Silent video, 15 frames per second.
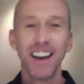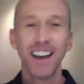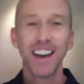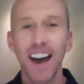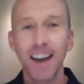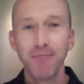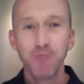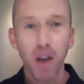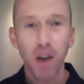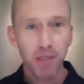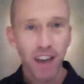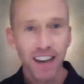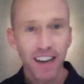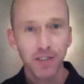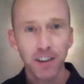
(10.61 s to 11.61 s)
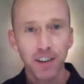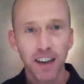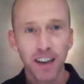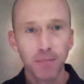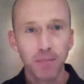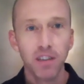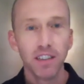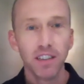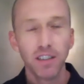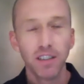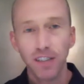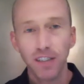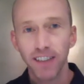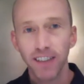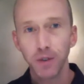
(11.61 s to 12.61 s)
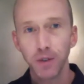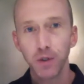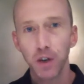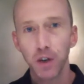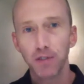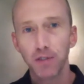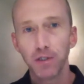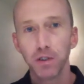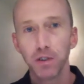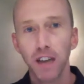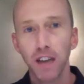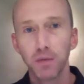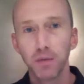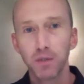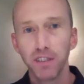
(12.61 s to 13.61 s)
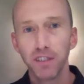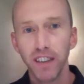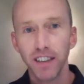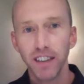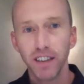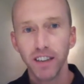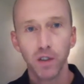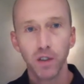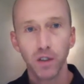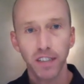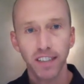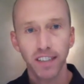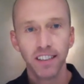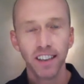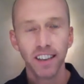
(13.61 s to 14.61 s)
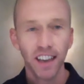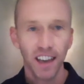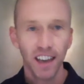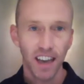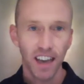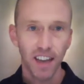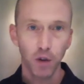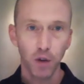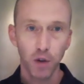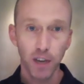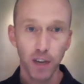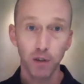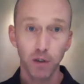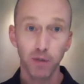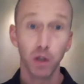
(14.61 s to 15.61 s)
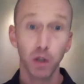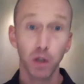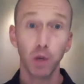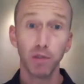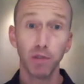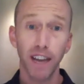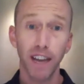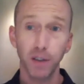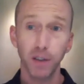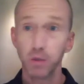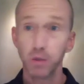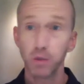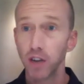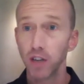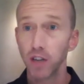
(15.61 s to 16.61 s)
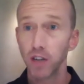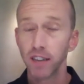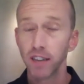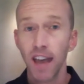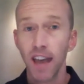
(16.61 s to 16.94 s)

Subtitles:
I'm Rob Kaiser. I'm the Chief Values Officer at Revive Consulting and the creator of the Global Values Project.